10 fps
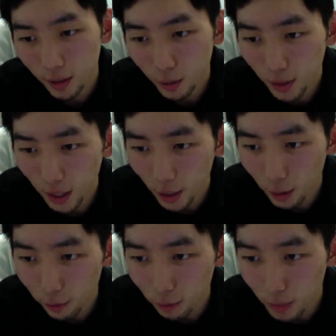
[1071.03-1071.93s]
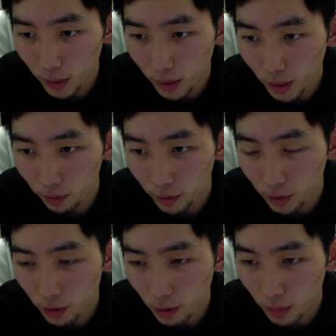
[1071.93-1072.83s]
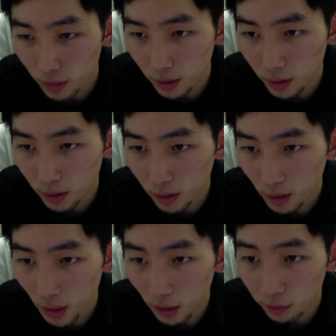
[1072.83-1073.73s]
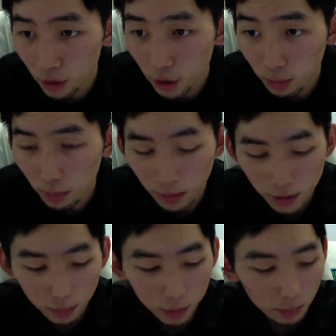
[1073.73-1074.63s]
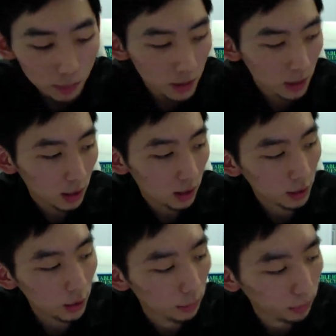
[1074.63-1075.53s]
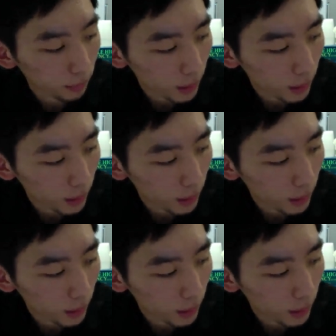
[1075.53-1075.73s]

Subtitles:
No die-off, meaning after treatment. After treatment symptoms? No.